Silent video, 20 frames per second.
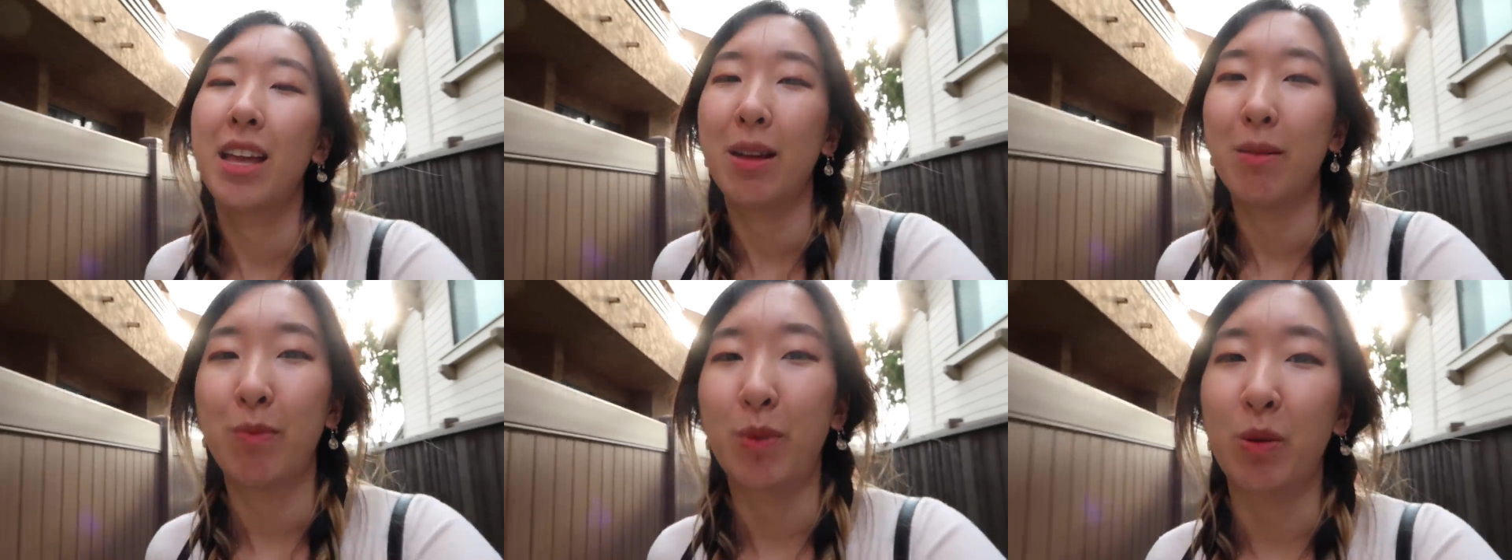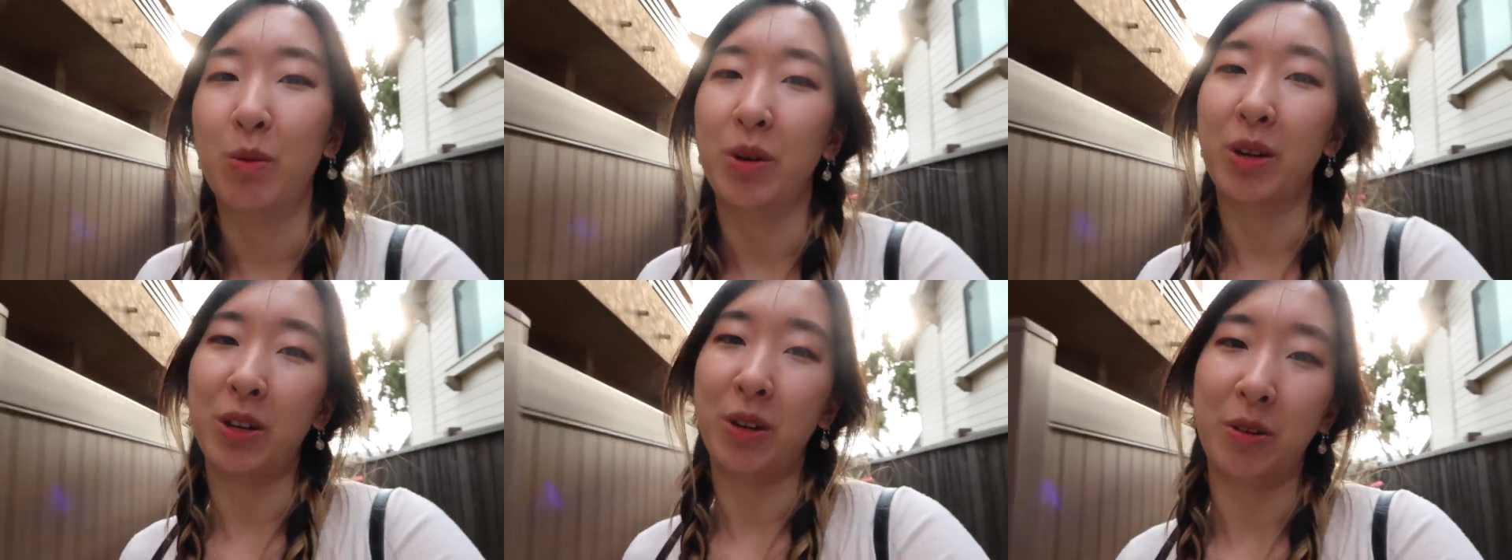but
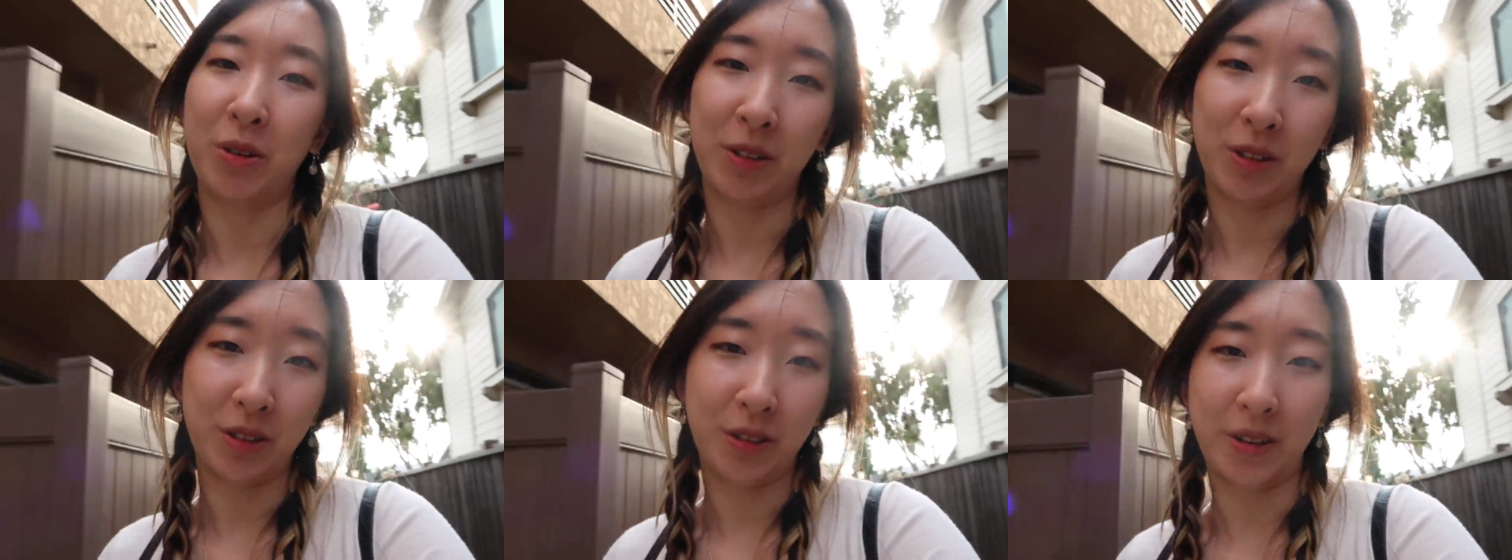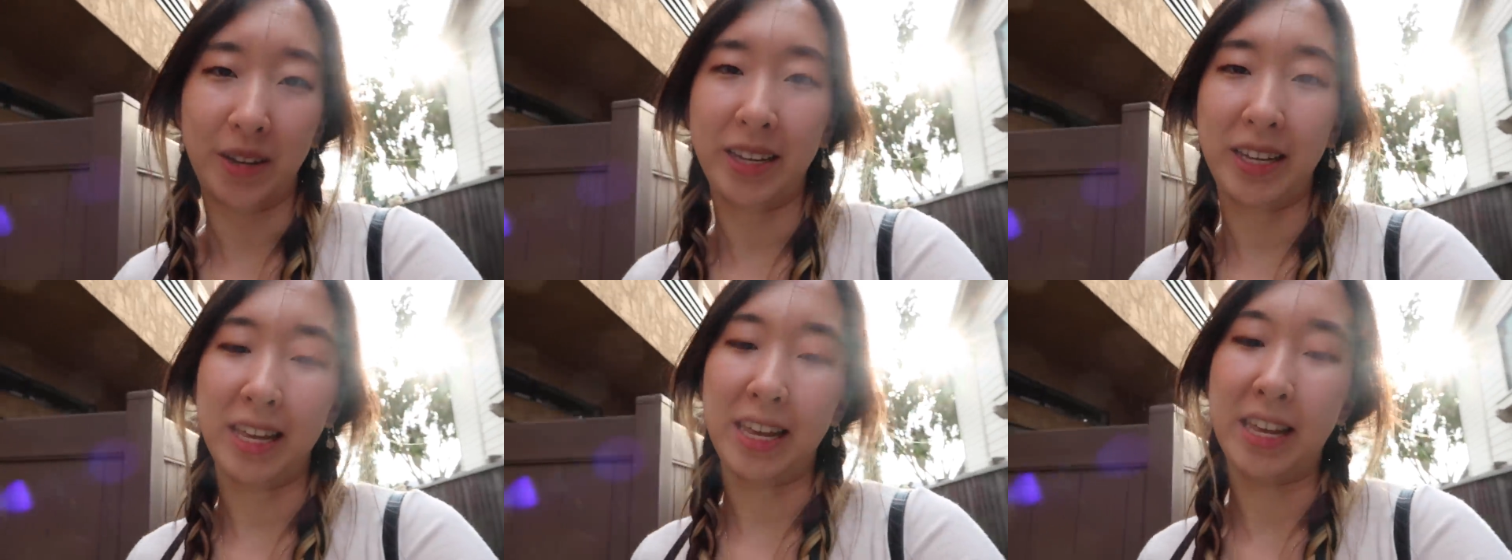we're going to
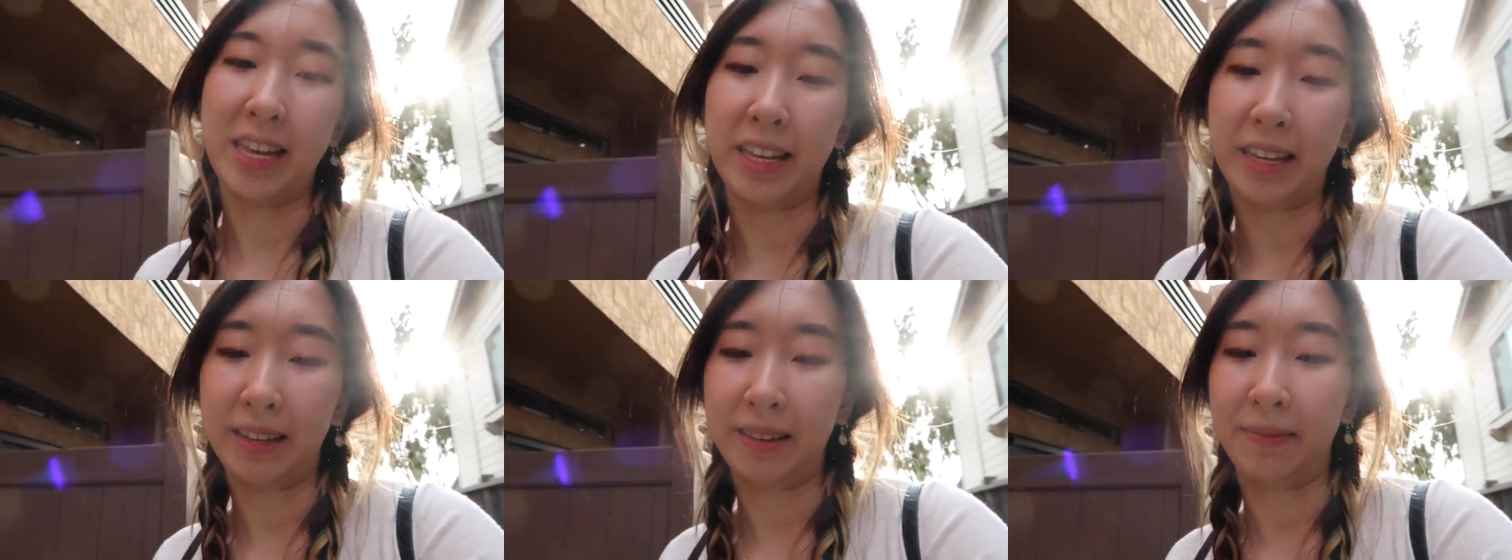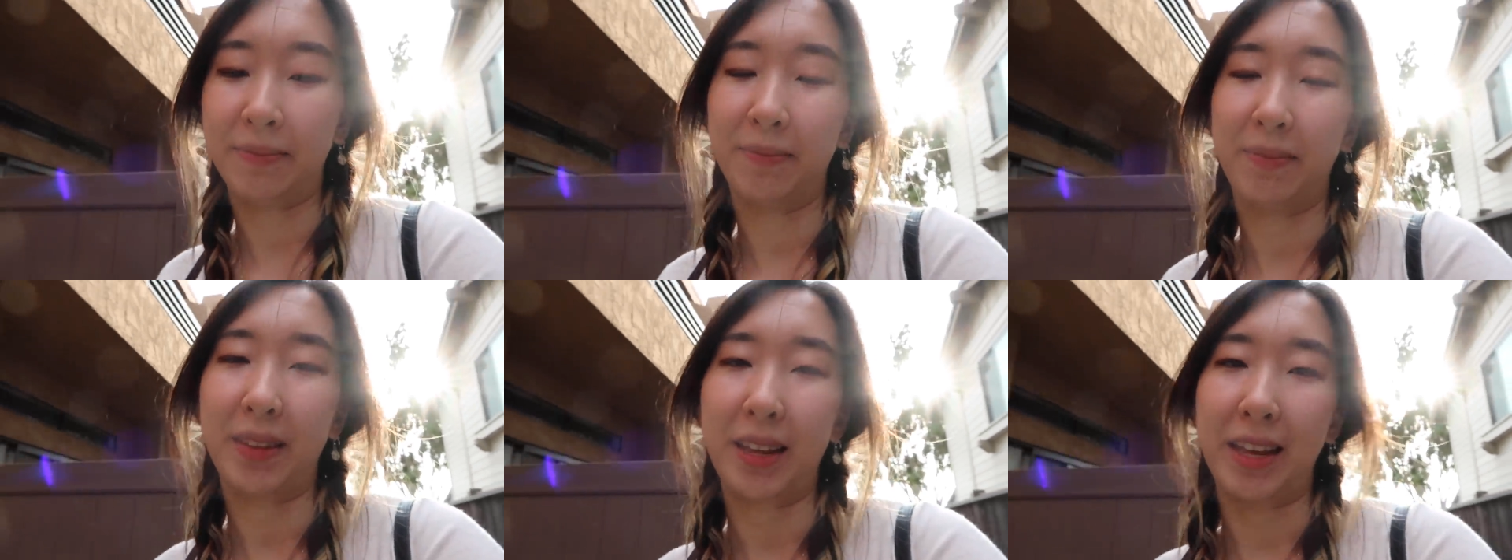Ikea
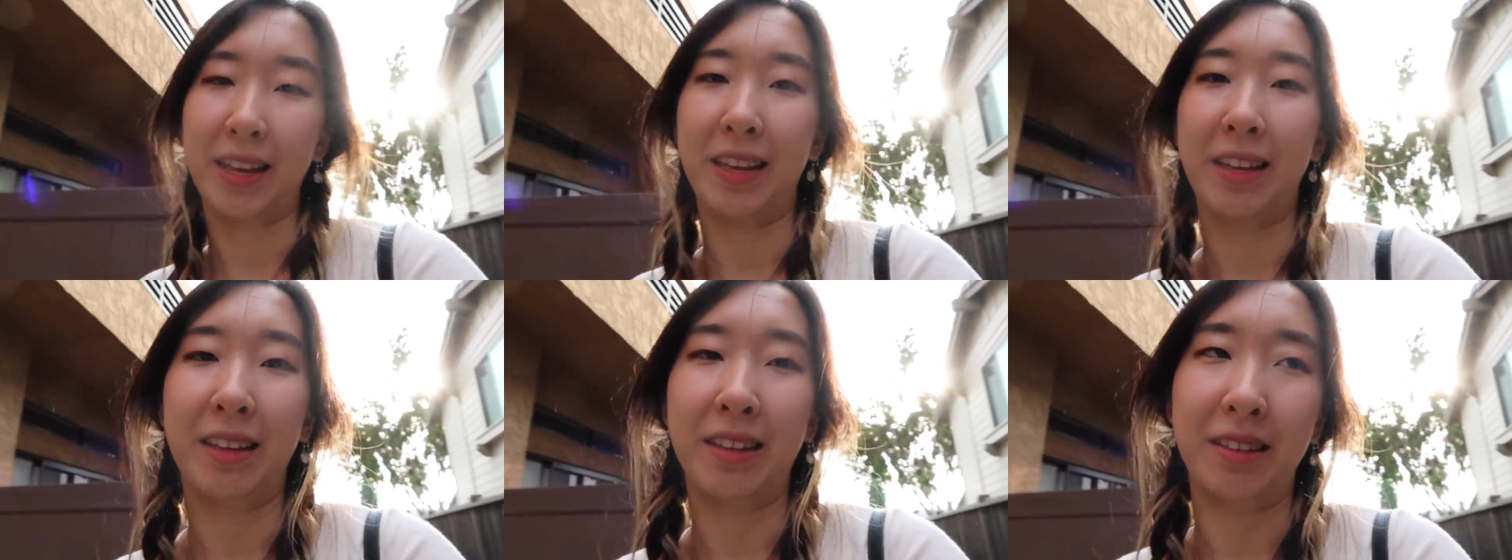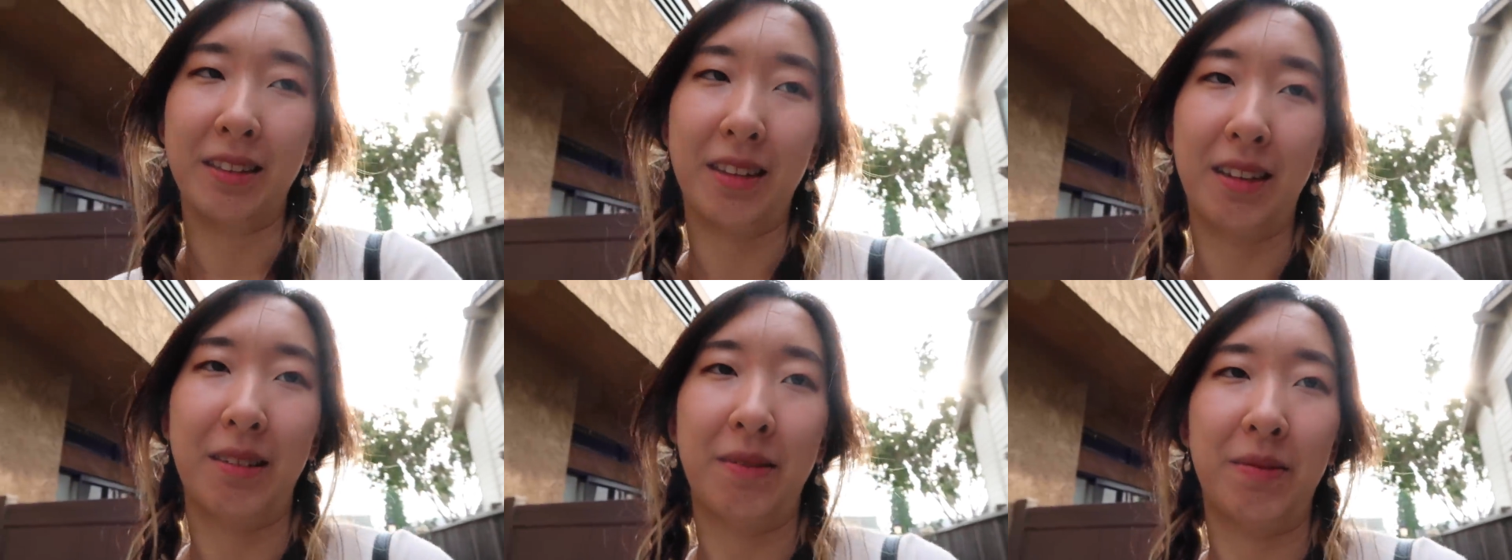
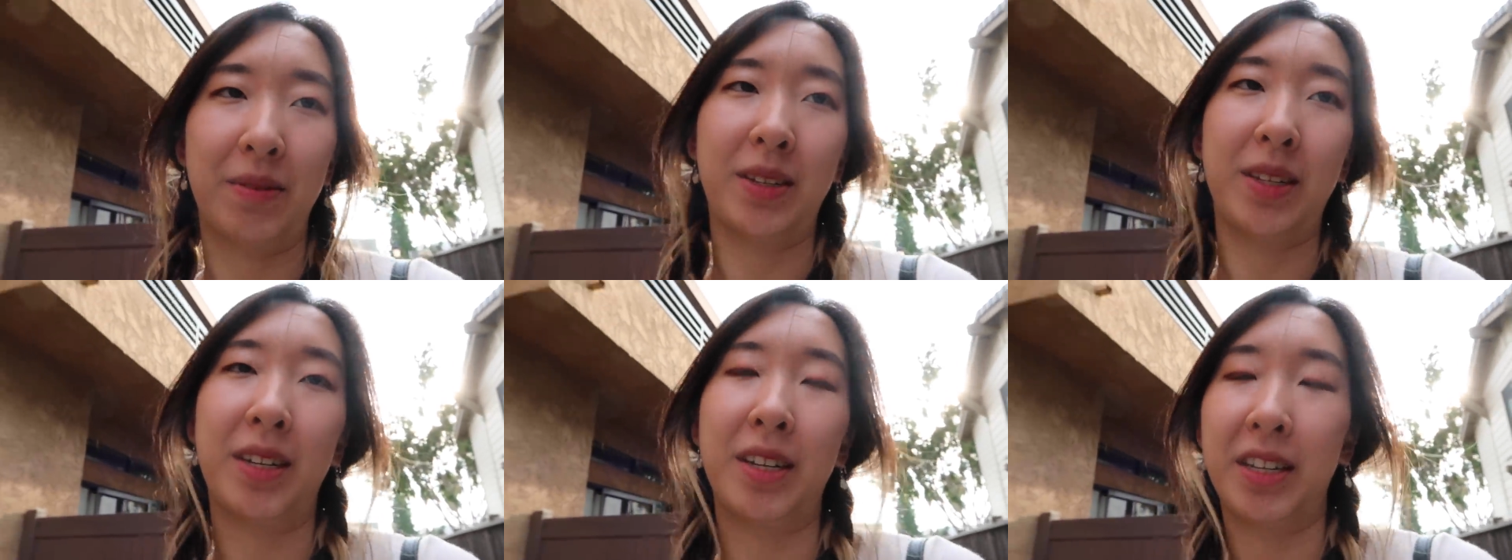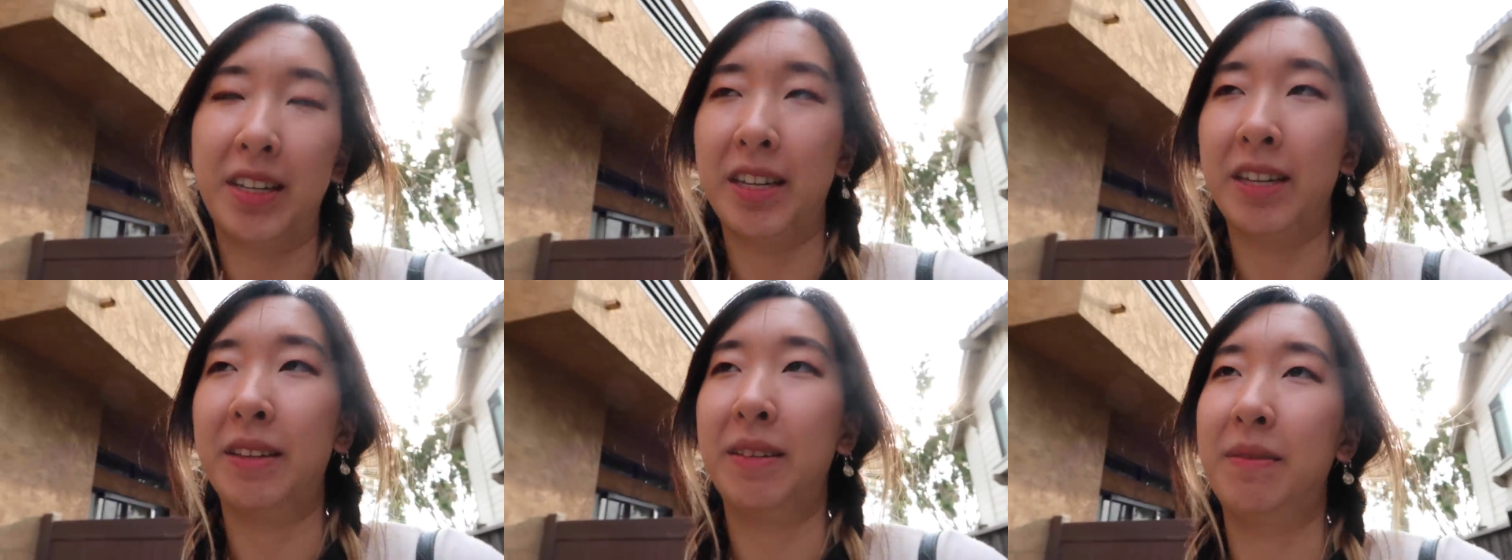and I'm gonna get,